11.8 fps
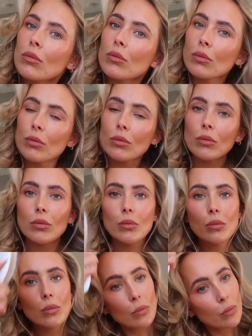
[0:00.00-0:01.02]

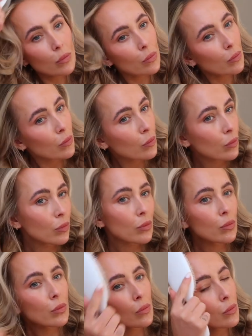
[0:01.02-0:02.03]

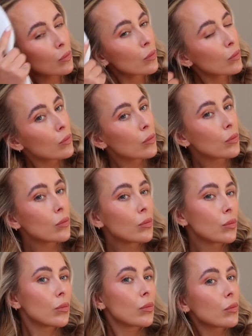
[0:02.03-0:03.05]

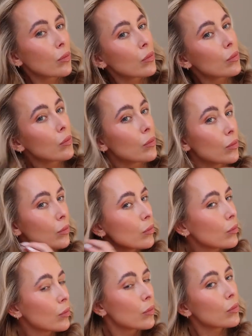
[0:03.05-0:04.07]

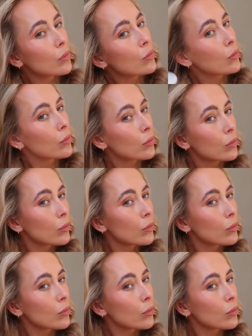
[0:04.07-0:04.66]
(no one is talking)